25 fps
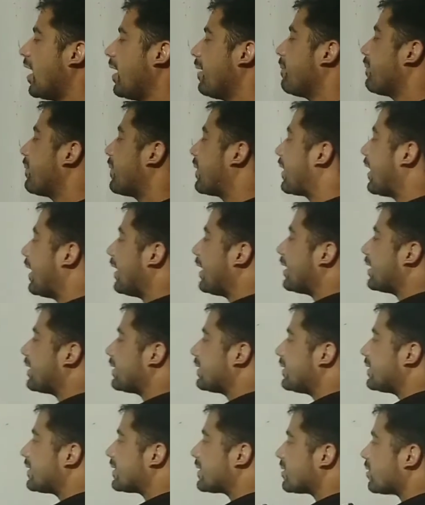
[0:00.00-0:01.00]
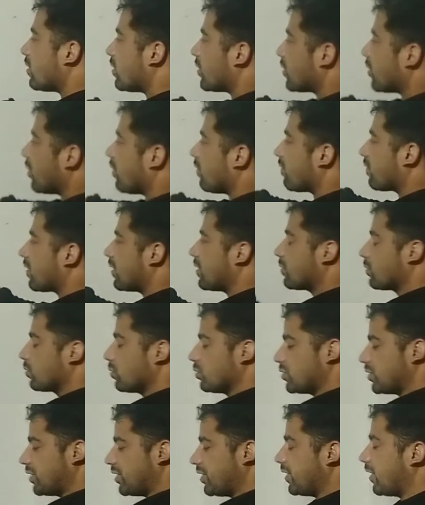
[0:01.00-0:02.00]
I am getting this sort of
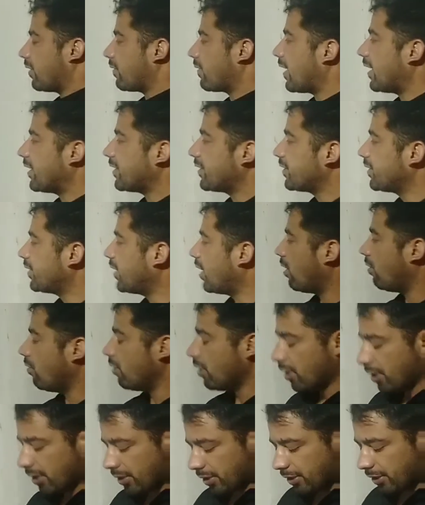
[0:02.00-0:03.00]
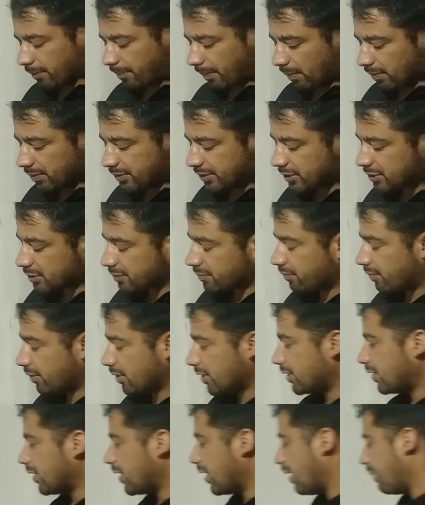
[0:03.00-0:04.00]
conclusion here right now. If I will just
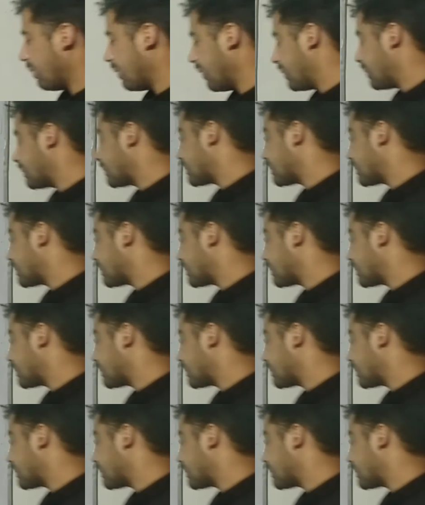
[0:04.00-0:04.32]
further,